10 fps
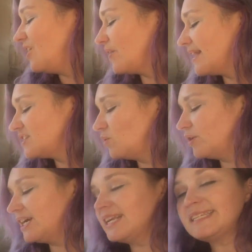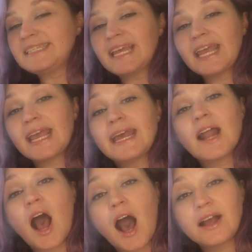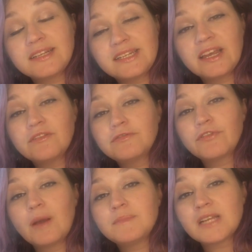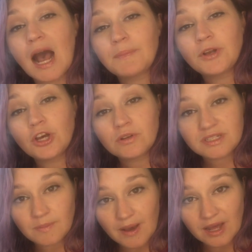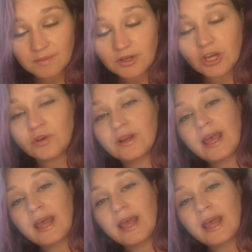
Okay, so we're gonna sing an octave from top note to bottom note,